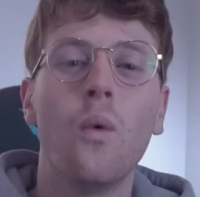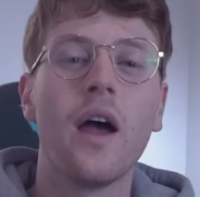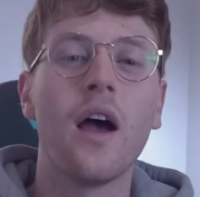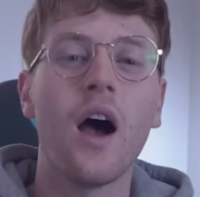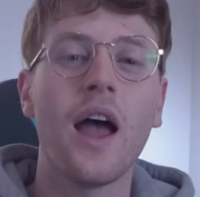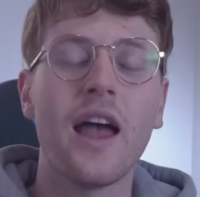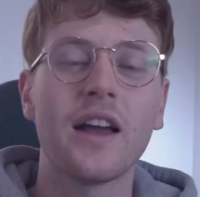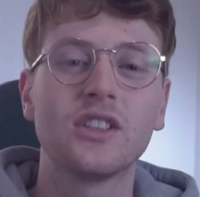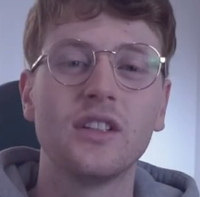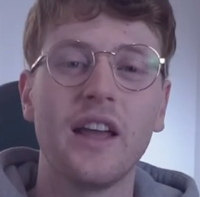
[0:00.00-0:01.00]
where I
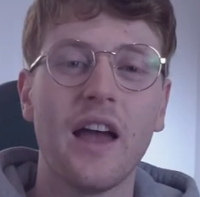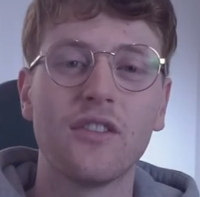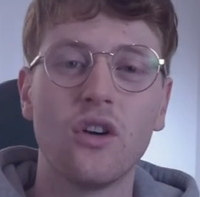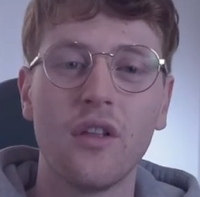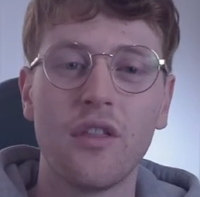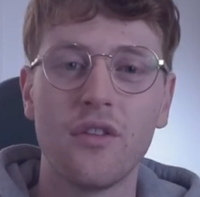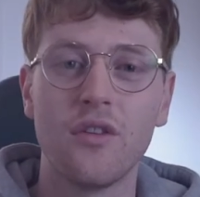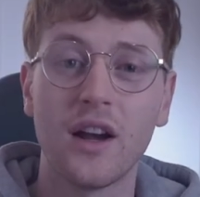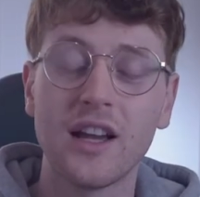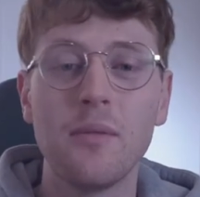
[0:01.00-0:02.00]
actually have gone through
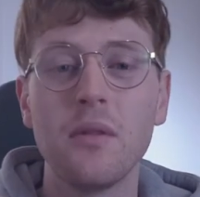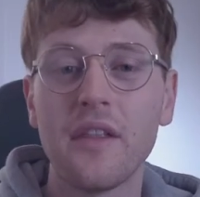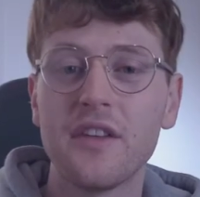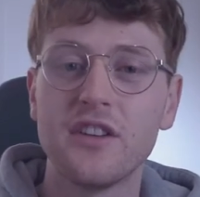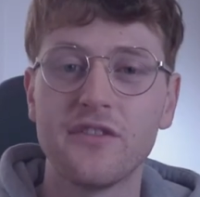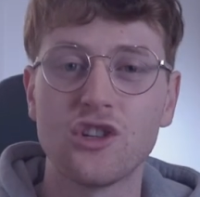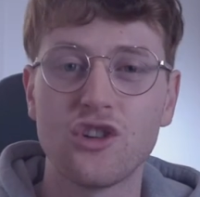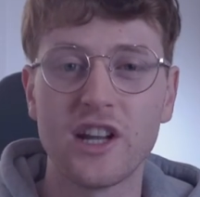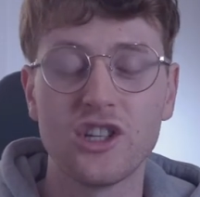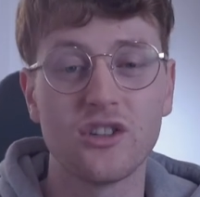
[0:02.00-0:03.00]
a couple other different
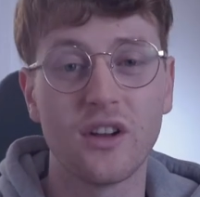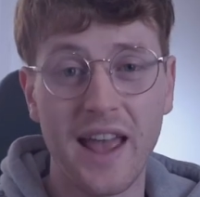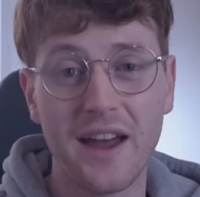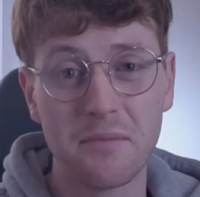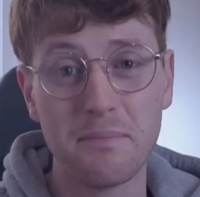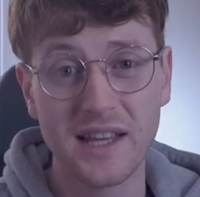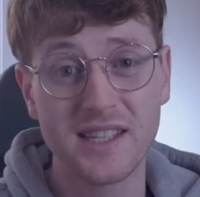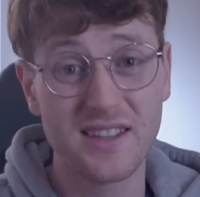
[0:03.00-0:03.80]
strategies on how to best